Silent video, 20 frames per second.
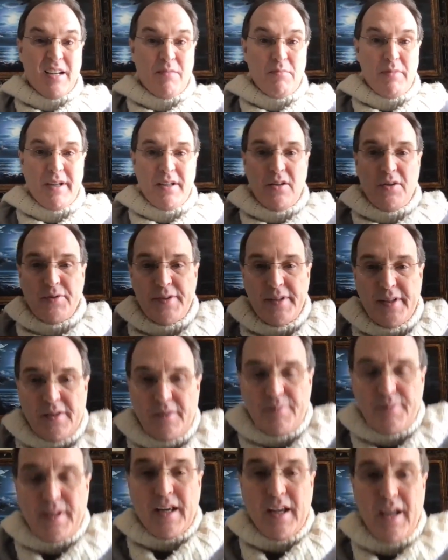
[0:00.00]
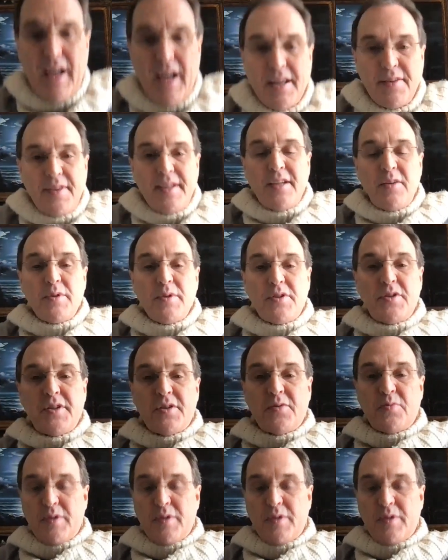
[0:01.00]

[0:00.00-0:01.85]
and I'm looking down at my notes here.